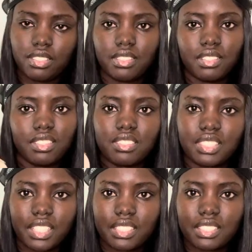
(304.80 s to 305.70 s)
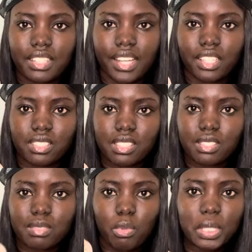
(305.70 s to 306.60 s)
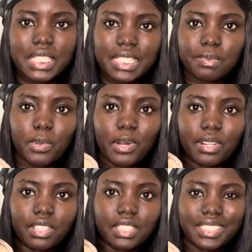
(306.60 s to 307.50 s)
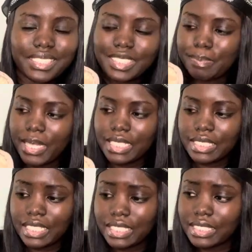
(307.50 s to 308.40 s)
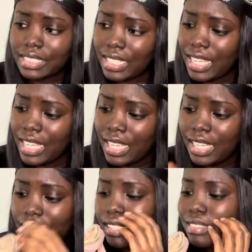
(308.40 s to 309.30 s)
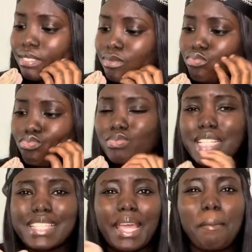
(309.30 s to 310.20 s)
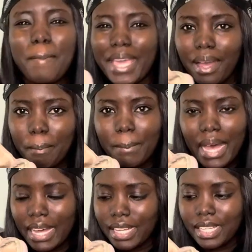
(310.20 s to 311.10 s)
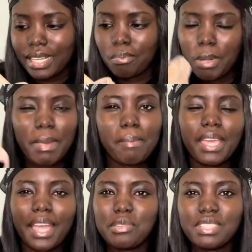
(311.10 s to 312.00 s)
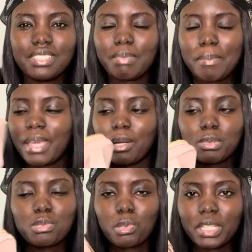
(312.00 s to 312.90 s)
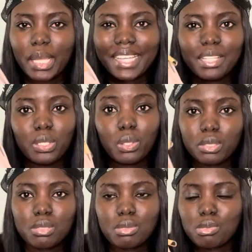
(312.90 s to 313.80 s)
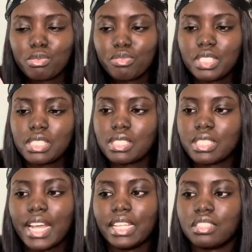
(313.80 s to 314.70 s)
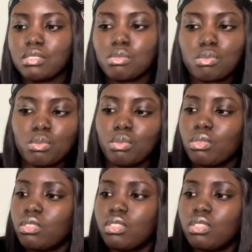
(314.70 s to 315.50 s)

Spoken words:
it's just like small spaces. It's like a makeup bag, but my makeup is not like a lot to fit like into